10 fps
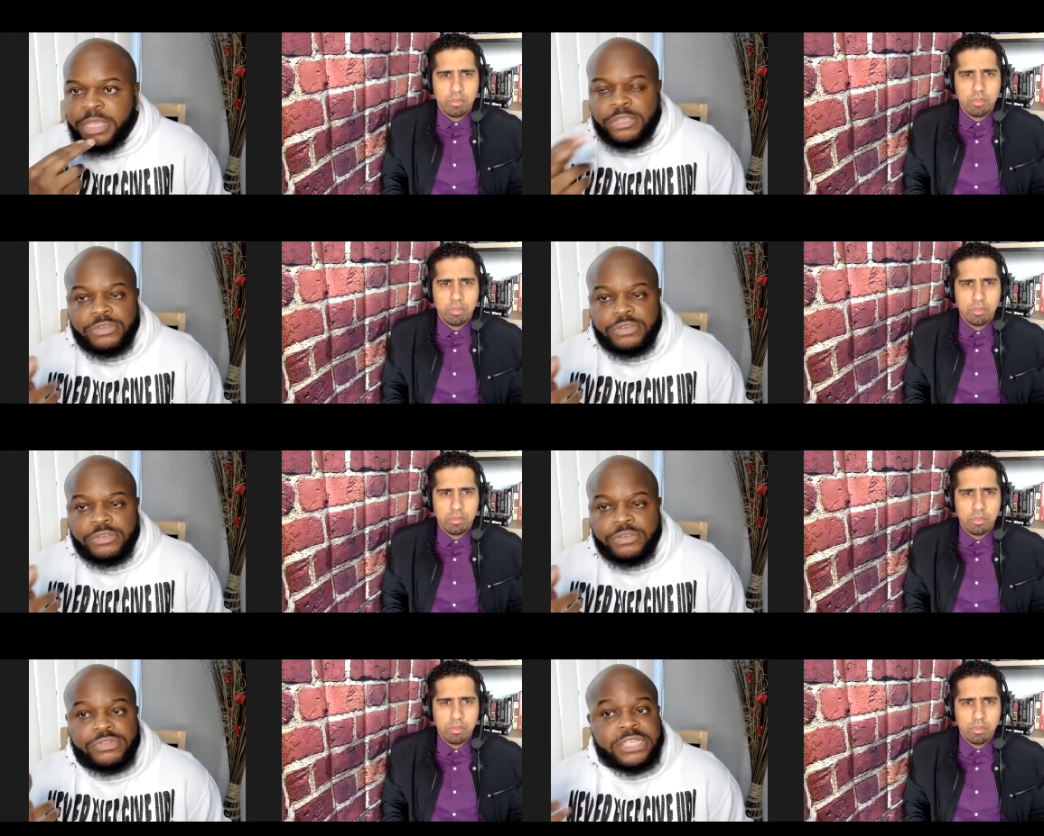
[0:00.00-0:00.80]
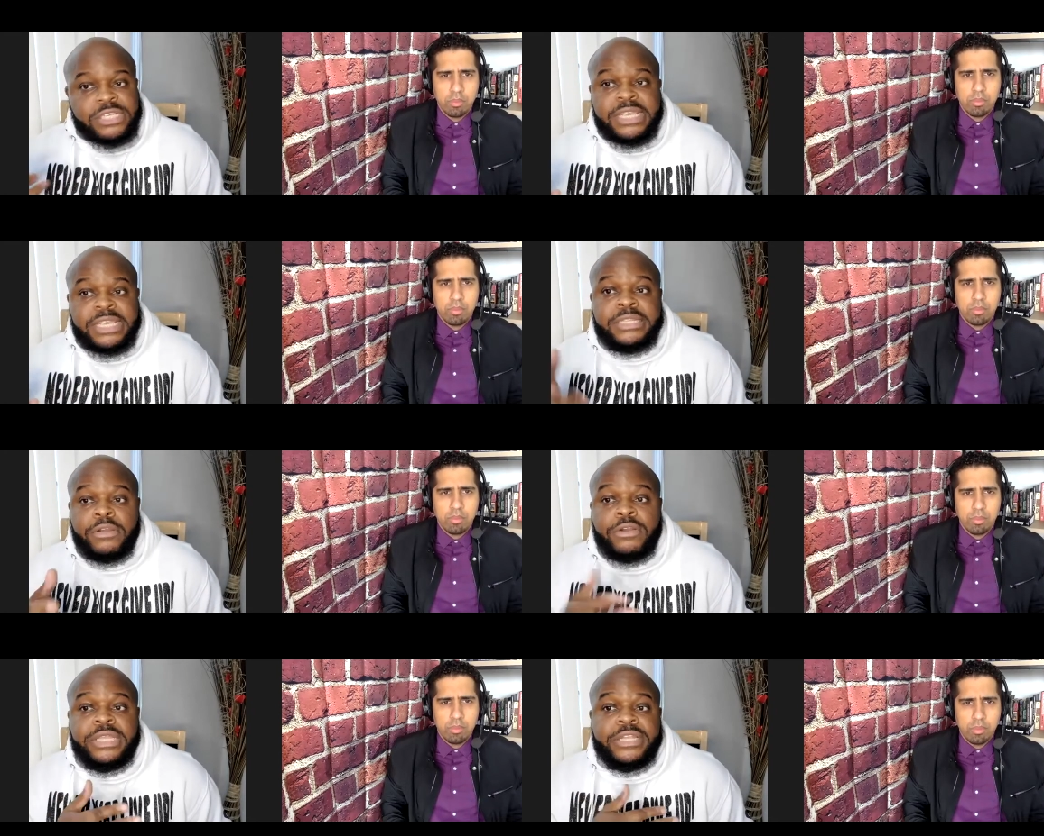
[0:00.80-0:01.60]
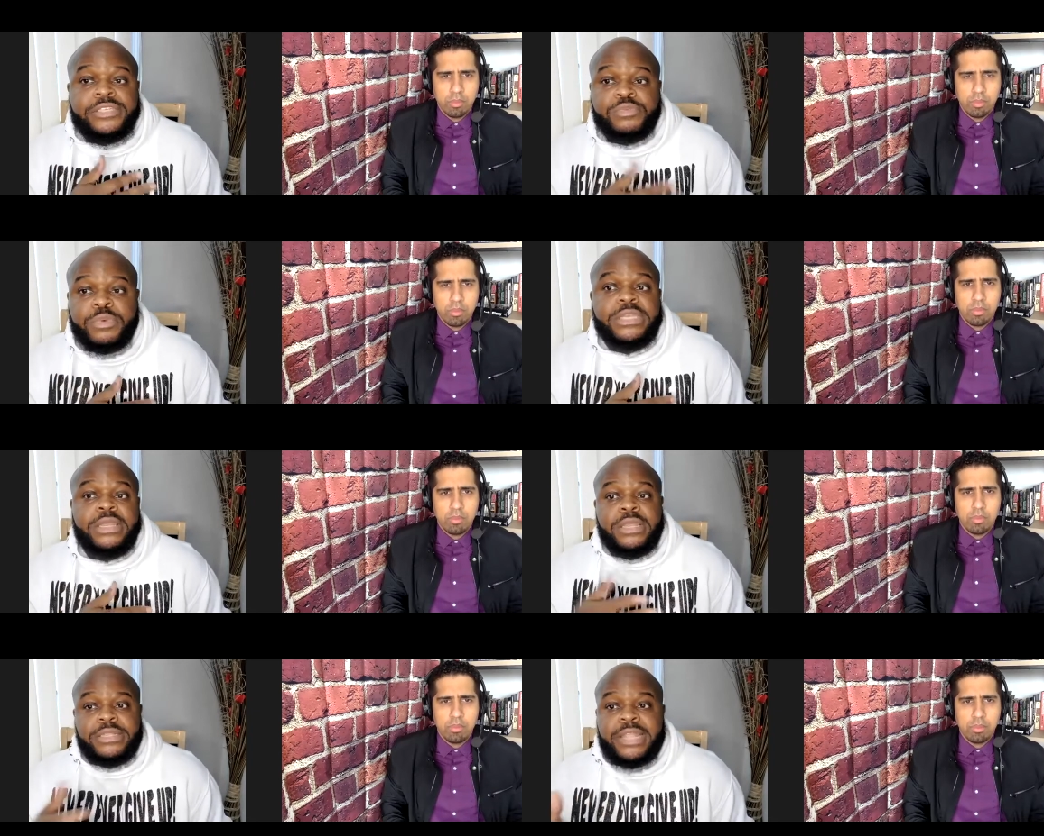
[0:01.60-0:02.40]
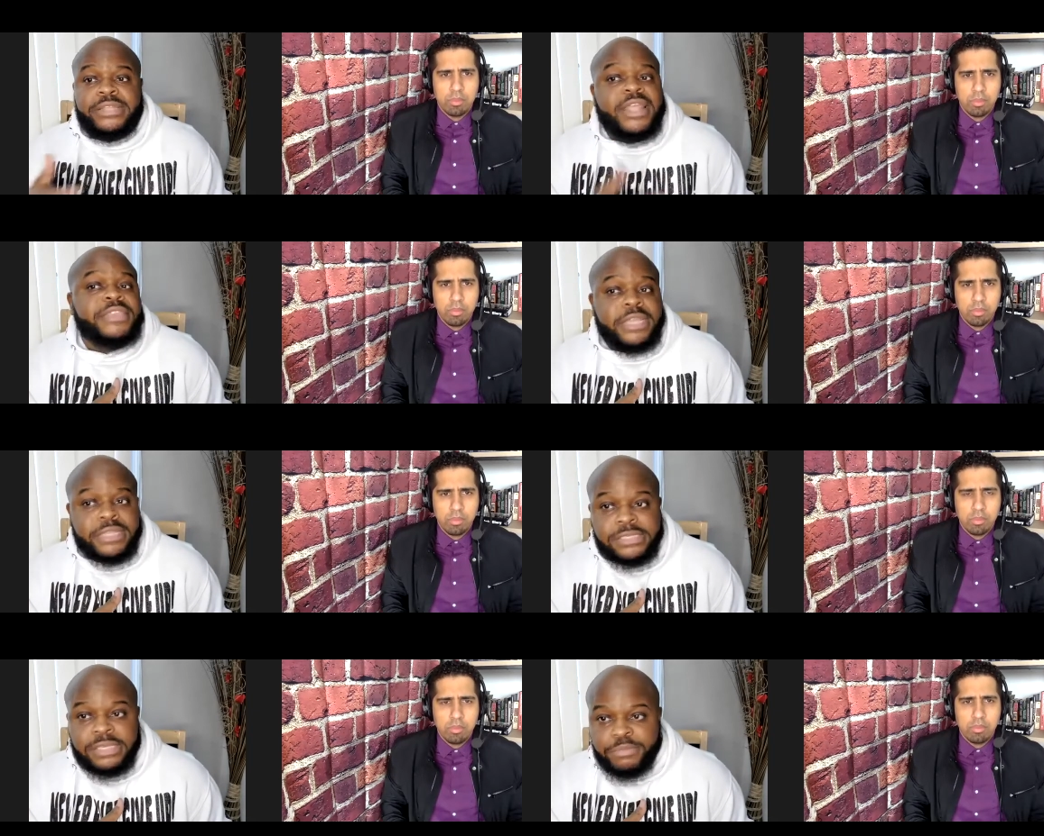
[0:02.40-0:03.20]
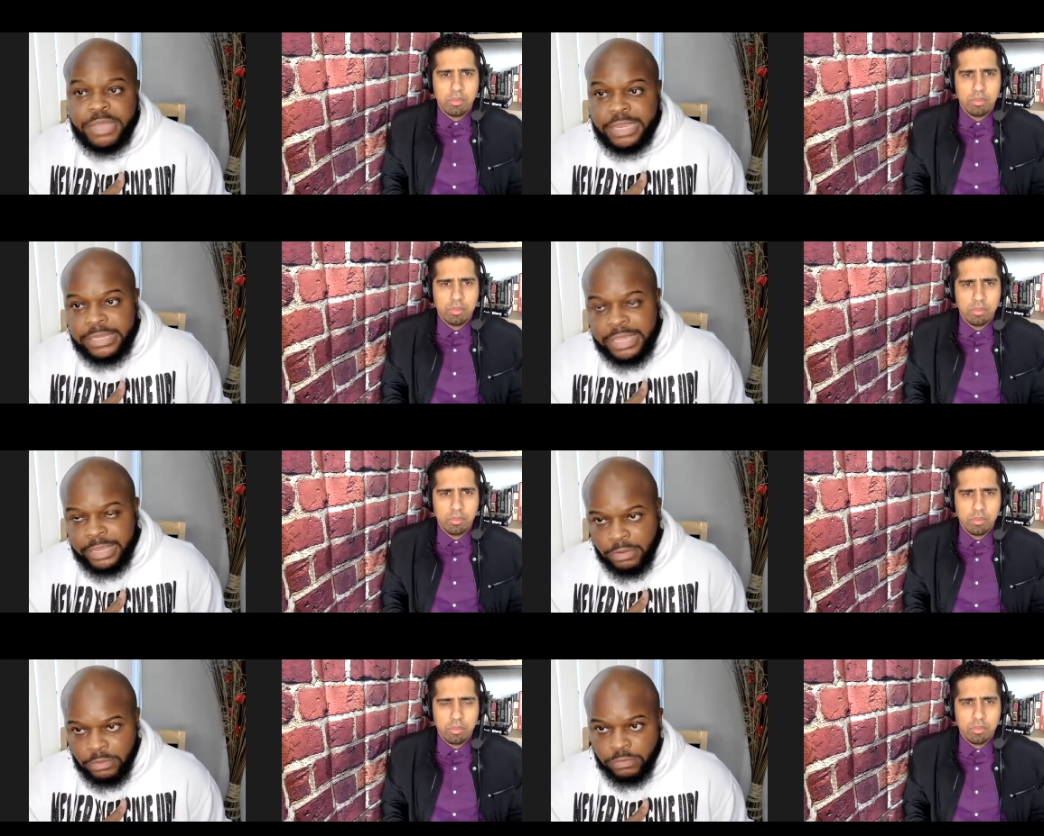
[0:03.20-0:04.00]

Speaker 1: You just seen earlier this week that another innocent man came home